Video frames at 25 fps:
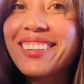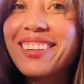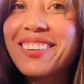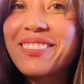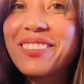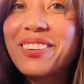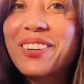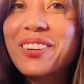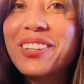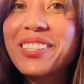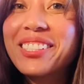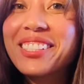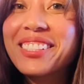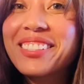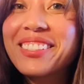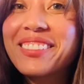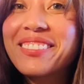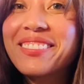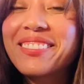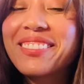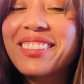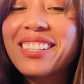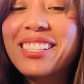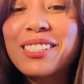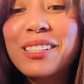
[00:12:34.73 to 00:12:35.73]
of course.
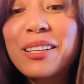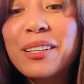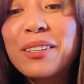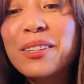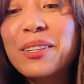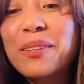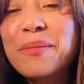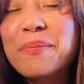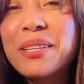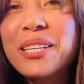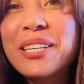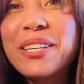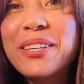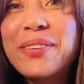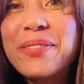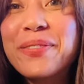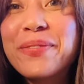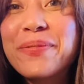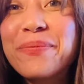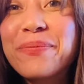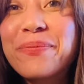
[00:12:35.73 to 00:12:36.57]
The Sun could be you.